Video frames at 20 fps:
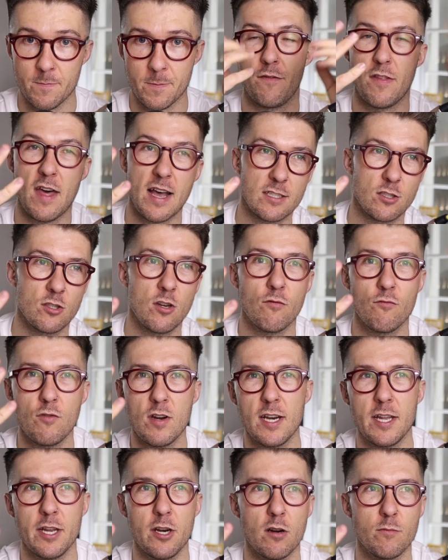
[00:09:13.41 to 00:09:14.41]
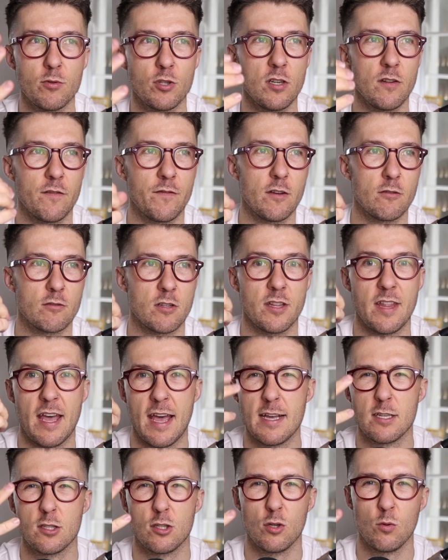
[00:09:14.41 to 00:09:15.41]
If that's not really an option, it feels like the
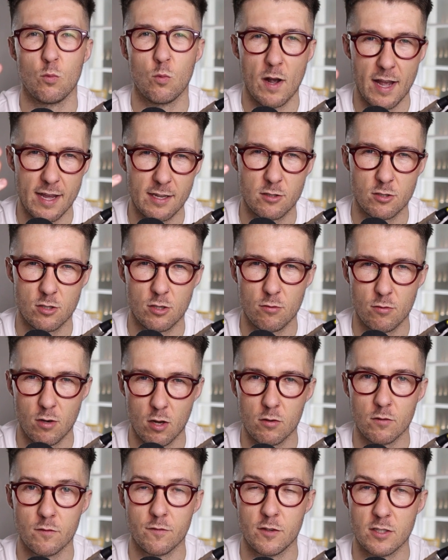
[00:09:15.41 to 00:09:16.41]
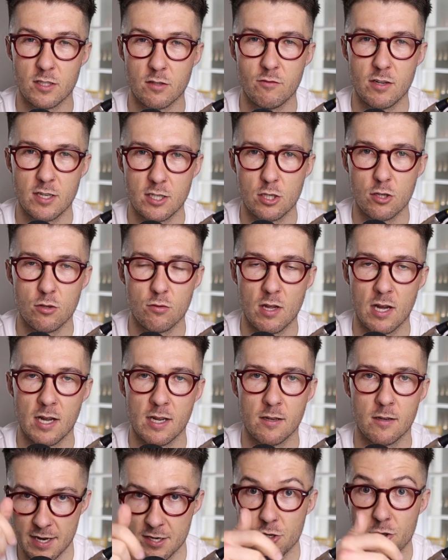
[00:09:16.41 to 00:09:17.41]
hair's too wet and too long for it to really do
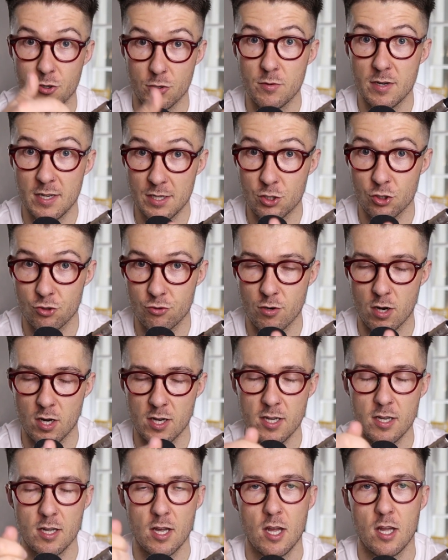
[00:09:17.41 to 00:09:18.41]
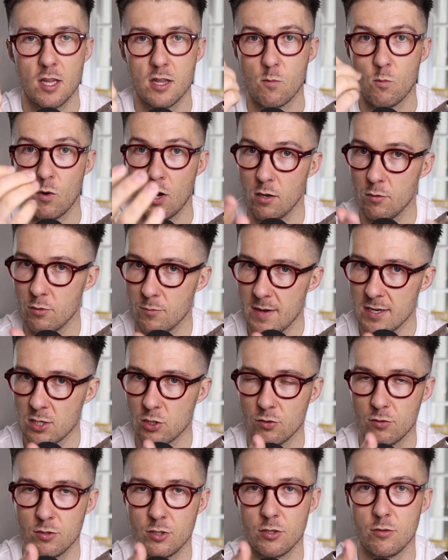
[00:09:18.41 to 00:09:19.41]
that, and you do need to dry it, then what I would make
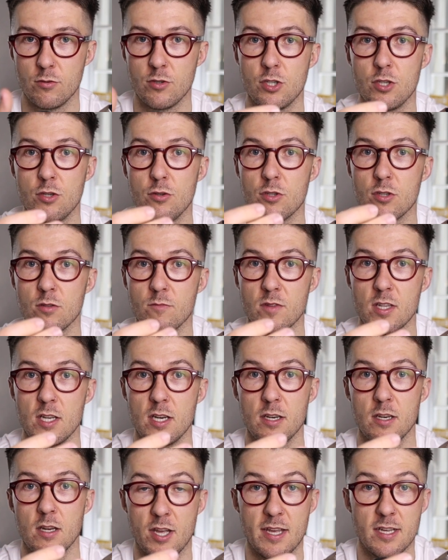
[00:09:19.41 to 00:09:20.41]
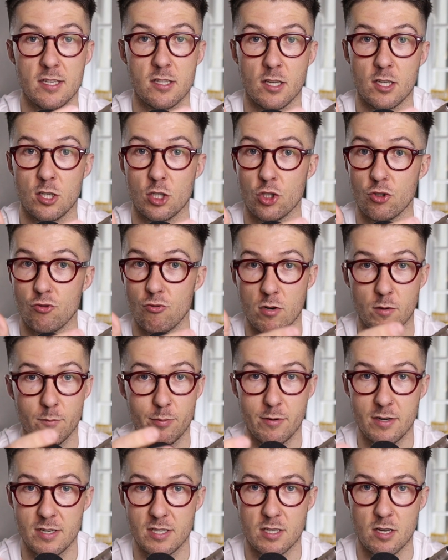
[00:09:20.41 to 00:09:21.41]
sure and do is use something that is like a strong
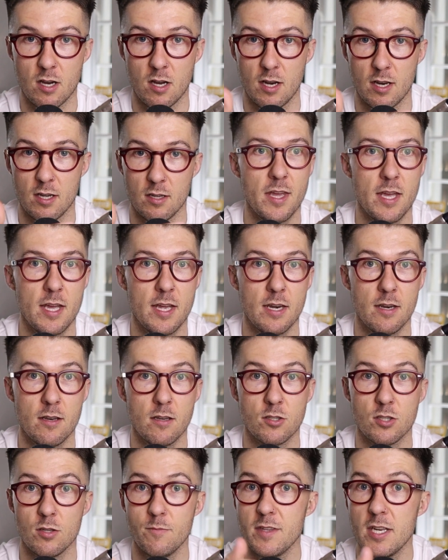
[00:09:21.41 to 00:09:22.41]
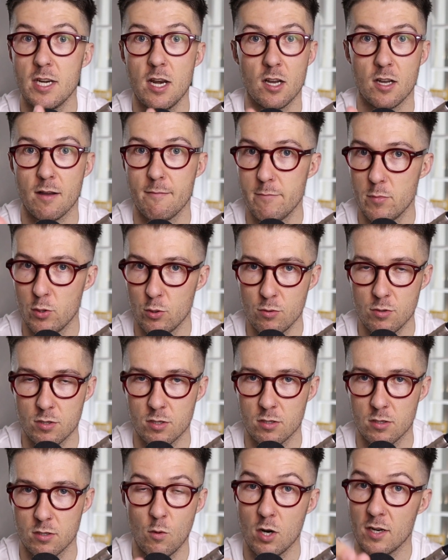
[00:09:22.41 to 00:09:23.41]
pre-styler. Then something like a
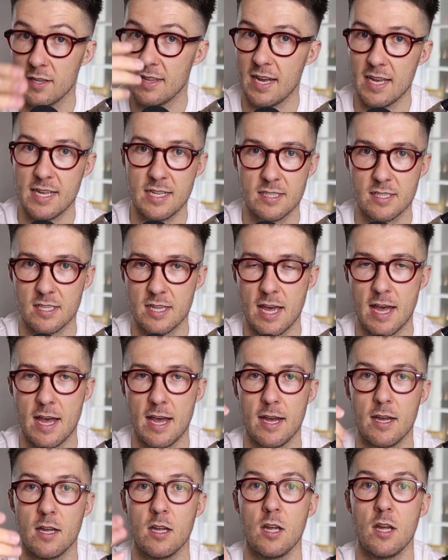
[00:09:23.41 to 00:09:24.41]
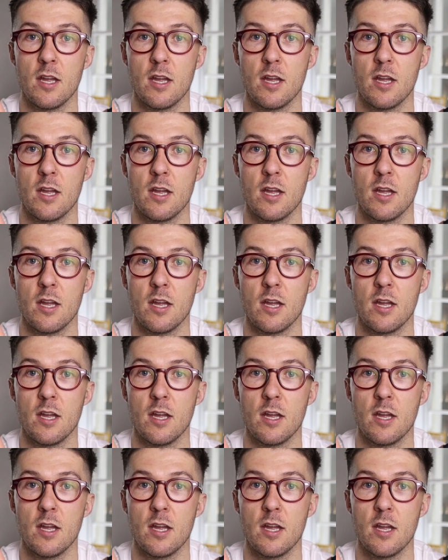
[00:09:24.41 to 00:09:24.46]
mousse, work that into the hair.